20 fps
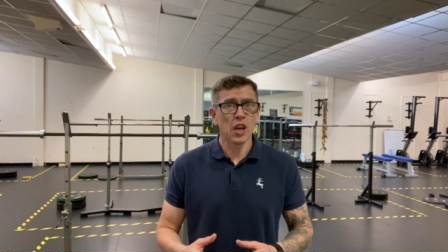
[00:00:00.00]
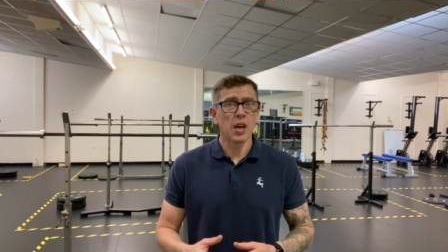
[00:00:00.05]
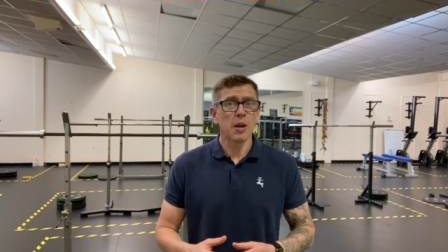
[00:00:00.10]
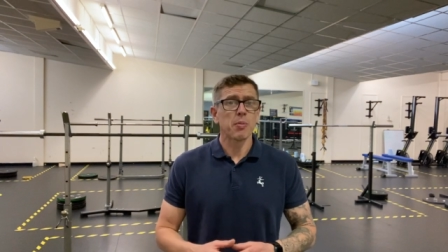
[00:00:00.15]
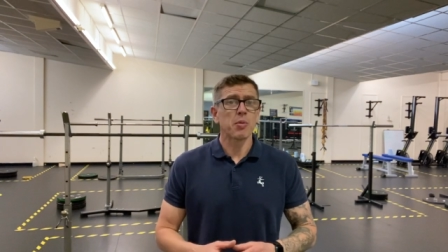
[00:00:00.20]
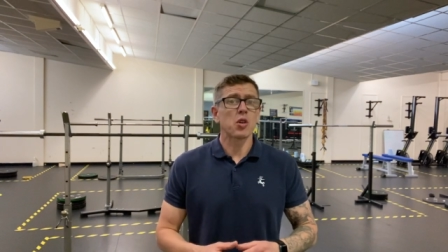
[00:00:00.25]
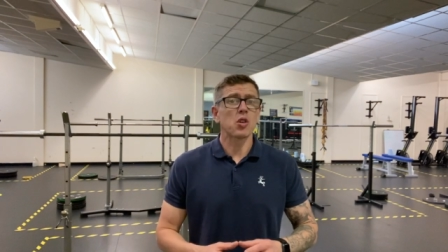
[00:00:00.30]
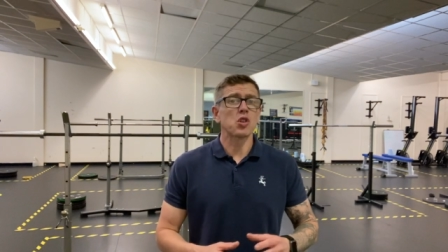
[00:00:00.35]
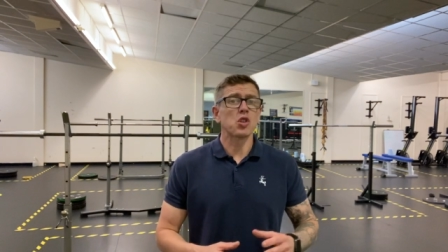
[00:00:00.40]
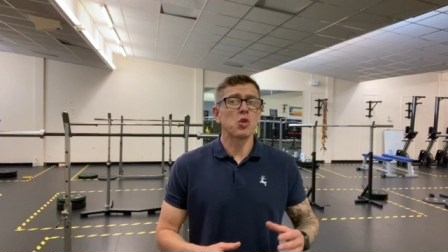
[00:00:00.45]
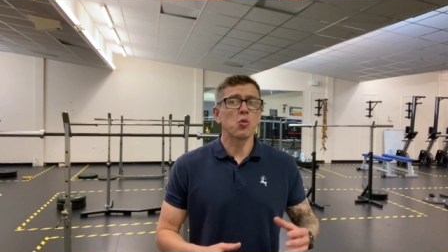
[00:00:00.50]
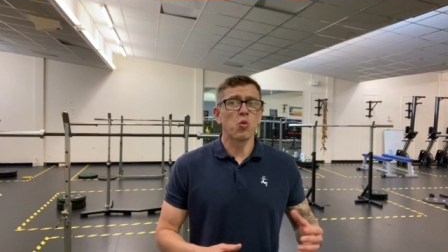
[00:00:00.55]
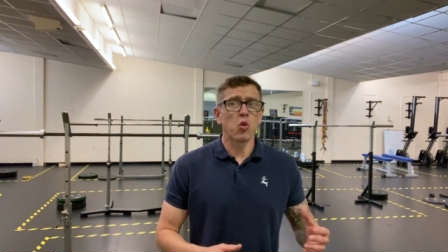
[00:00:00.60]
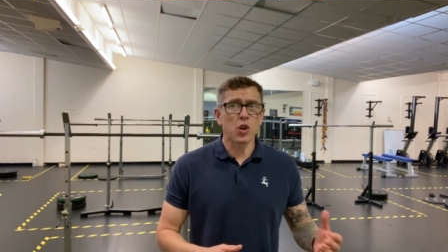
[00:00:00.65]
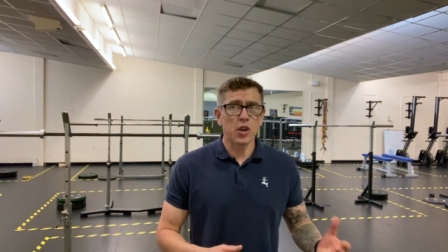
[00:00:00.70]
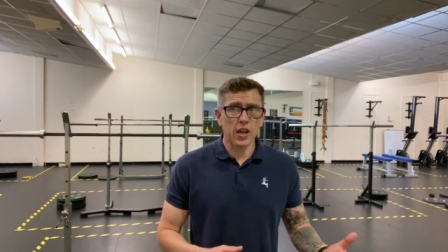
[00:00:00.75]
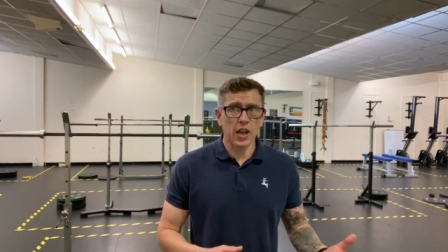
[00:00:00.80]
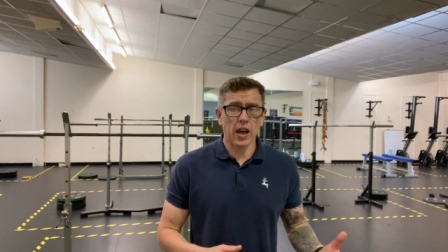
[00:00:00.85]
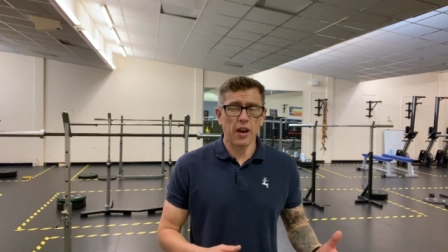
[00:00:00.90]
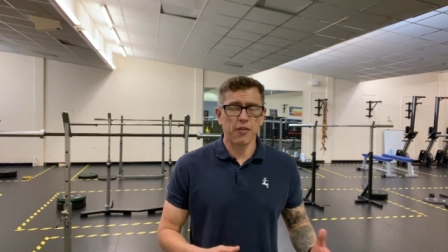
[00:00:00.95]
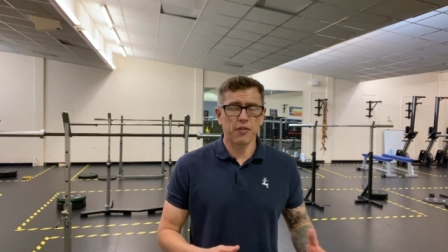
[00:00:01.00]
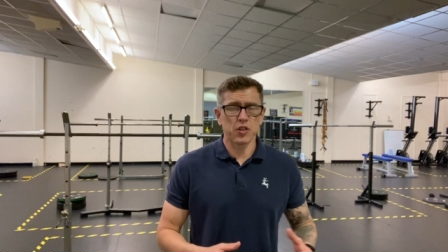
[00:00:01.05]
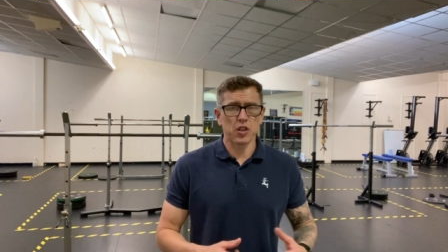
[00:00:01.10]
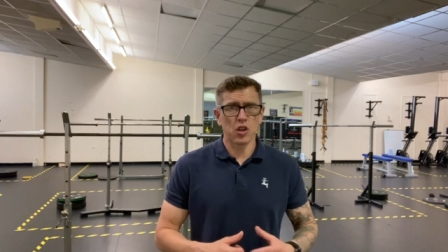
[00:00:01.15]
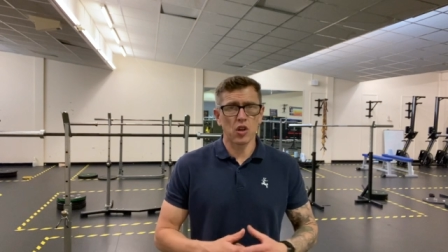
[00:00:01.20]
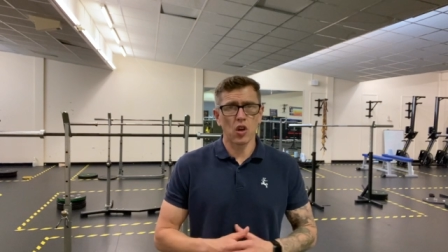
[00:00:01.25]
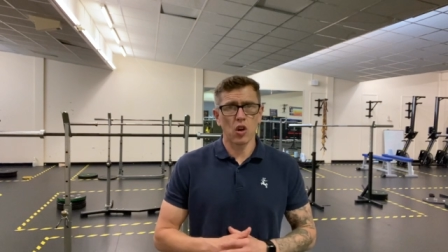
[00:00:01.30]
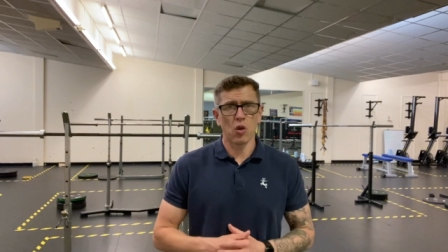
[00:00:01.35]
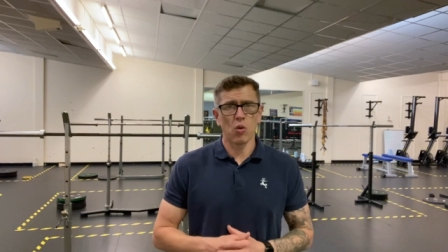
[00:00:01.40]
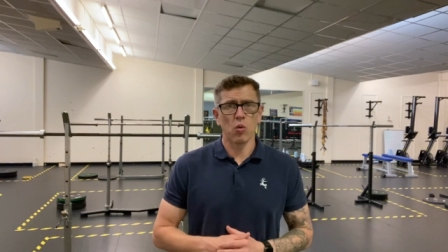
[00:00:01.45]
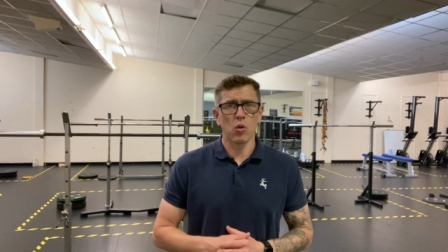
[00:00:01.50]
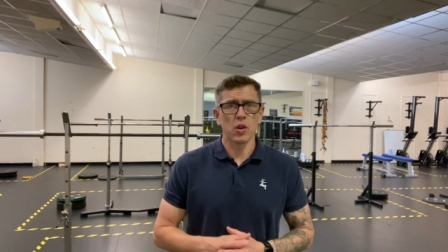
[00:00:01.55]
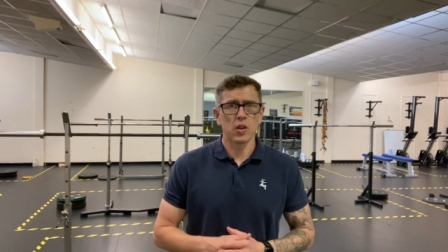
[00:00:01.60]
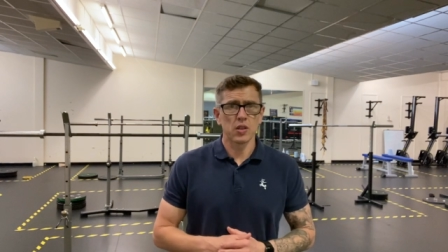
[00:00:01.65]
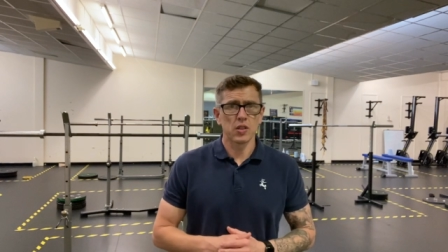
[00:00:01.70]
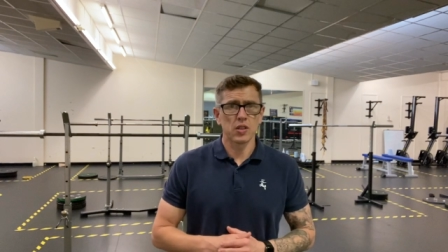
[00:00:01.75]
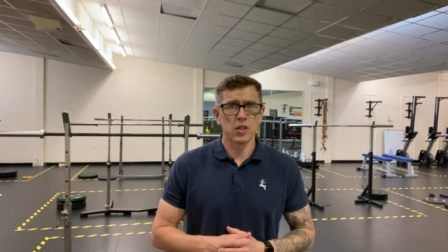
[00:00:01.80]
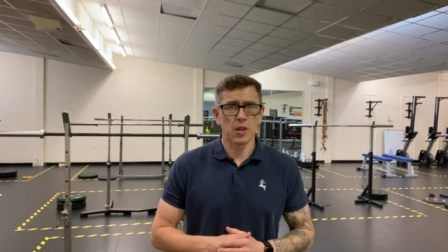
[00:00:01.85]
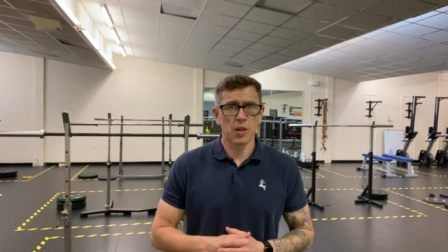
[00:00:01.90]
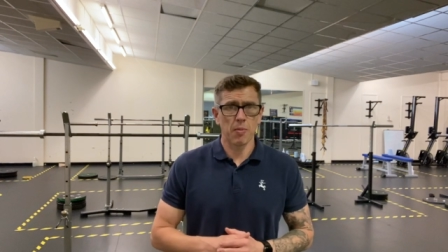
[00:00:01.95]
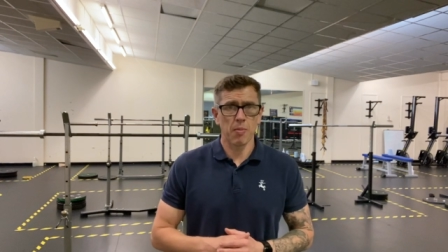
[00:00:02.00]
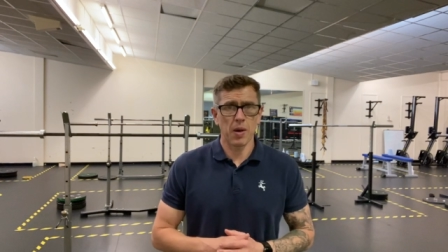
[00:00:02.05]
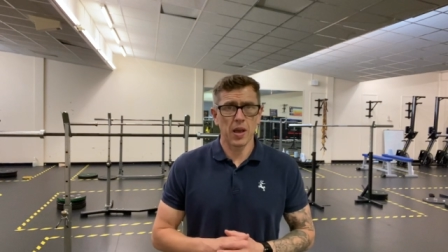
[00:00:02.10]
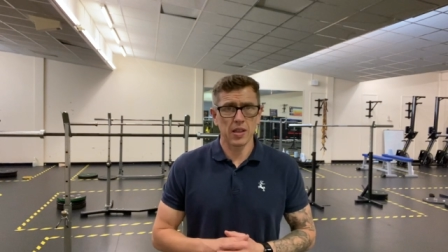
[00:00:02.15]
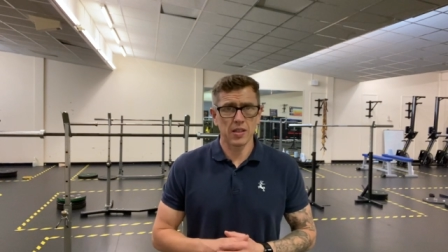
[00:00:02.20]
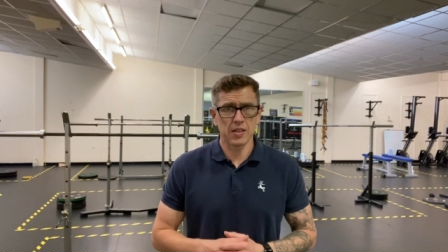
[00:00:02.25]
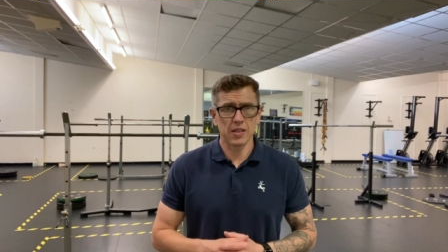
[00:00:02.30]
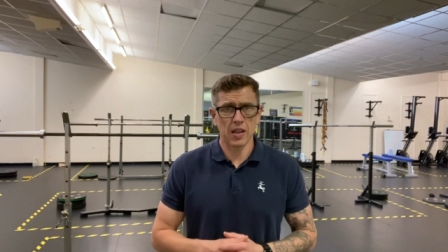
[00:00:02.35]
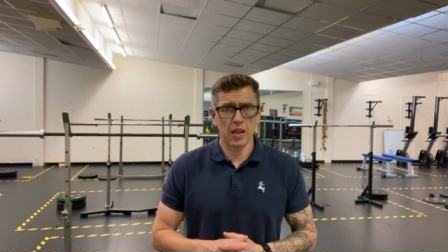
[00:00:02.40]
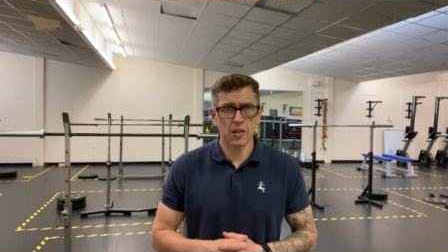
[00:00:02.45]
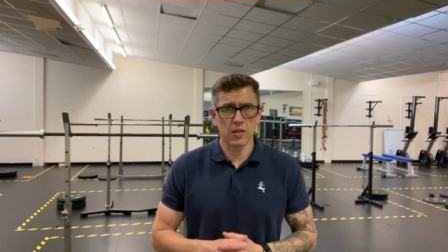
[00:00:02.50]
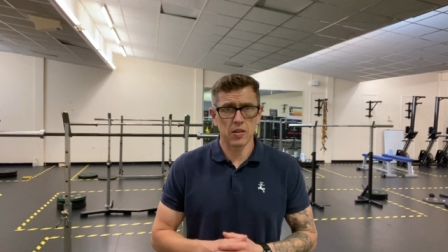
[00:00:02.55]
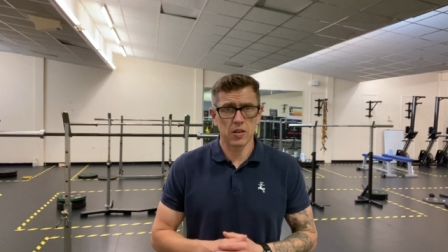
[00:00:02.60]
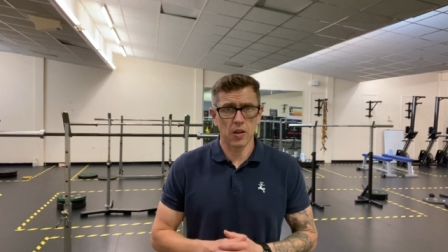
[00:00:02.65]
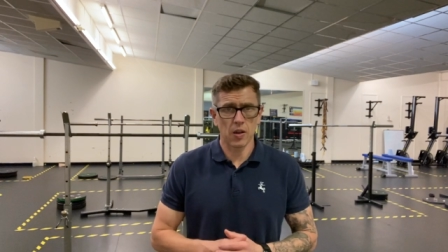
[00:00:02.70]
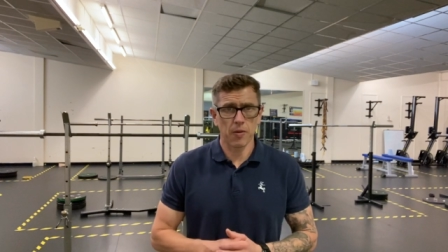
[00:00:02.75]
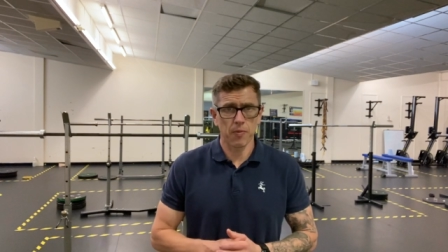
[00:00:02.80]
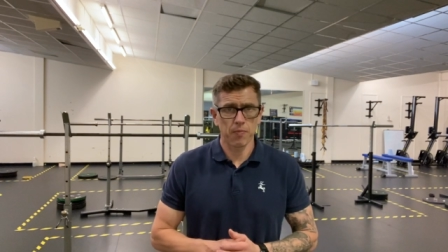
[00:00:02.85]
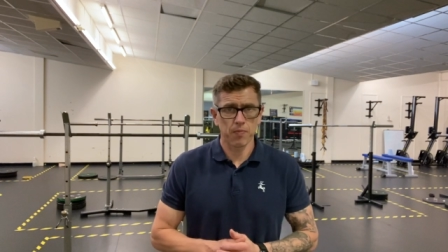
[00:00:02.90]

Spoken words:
because you wouldn't have to go to the med centre.